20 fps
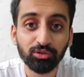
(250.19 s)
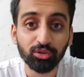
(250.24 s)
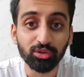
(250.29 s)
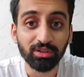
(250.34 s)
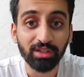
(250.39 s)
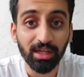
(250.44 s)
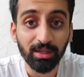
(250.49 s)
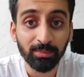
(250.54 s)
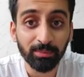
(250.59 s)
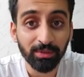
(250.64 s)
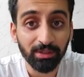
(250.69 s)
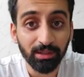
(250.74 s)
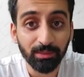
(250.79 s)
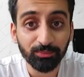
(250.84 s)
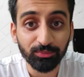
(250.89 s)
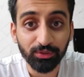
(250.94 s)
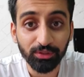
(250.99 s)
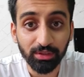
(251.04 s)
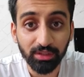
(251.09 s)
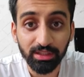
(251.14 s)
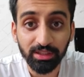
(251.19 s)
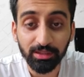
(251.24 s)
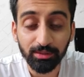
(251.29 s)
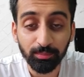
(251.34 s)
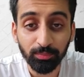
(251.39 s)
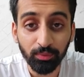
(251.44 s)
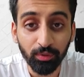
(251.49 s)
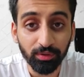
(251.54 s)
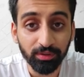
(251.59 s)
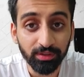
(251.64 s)
So that becomes
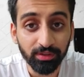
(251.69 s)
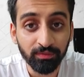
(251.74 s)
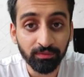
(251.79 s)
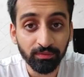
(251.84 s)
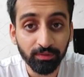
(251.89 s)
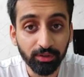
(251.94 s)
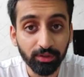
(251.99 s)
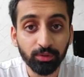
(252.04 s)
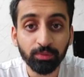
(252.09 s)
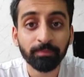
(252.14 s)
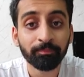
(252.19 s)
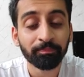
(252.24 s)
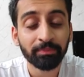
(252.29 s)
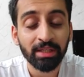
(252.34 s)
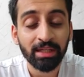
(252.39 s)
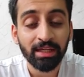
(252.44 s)
really important for you.